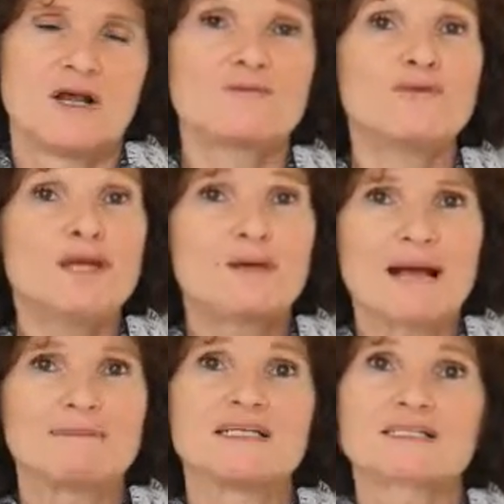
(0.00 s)
Real
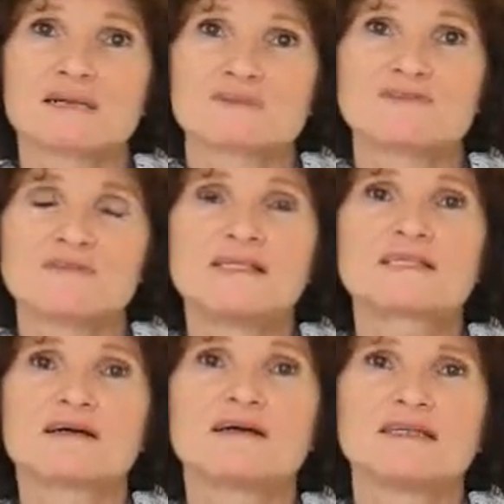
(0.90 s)
happiness comes from
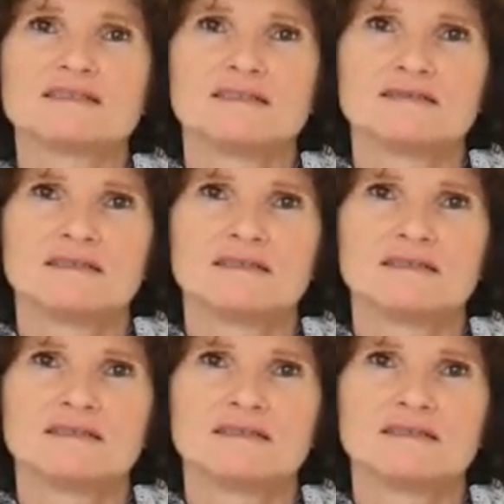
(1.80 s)
inside.